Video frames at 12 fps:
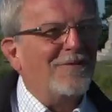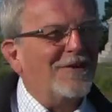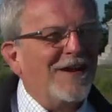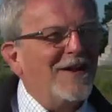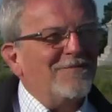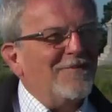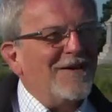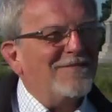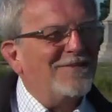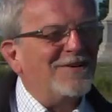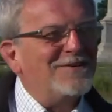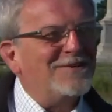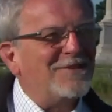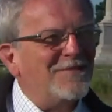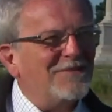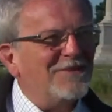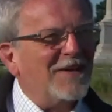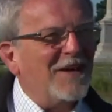forget my first
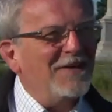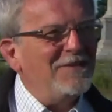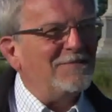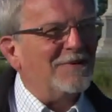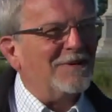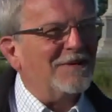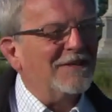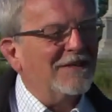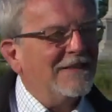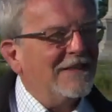trip to Gettysburg.